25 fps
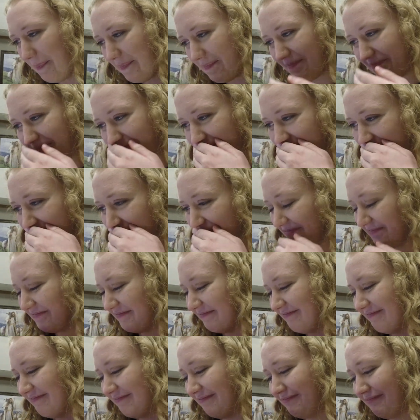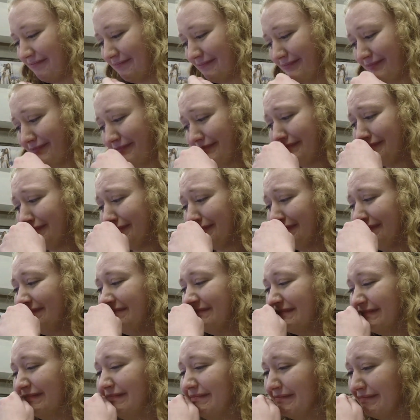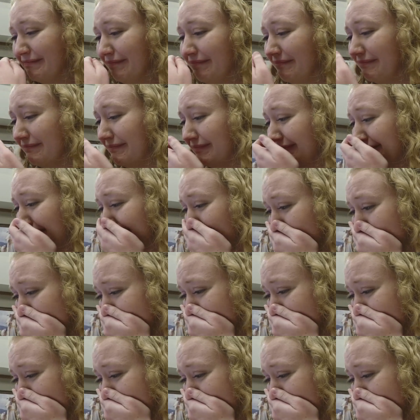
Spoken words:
(silence)